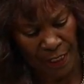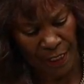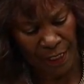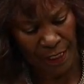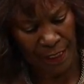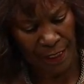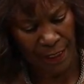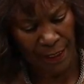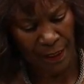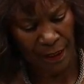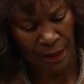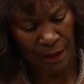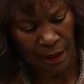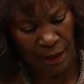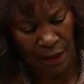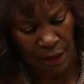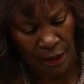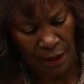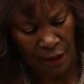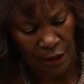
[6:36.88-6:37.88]
here.
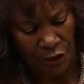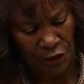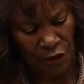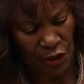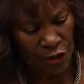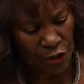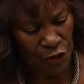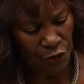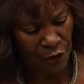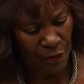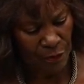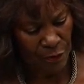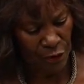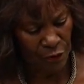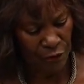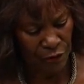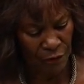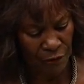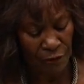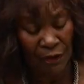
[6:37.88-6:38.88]
Just
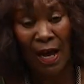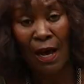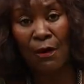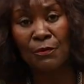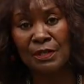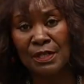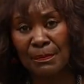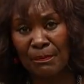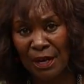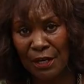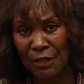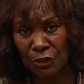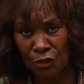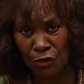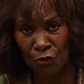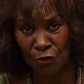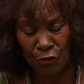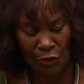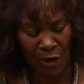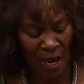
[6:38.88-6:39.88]
remove the flowers and make
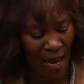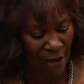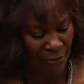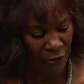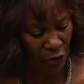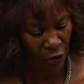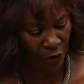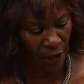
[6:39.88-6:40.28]
sure you have your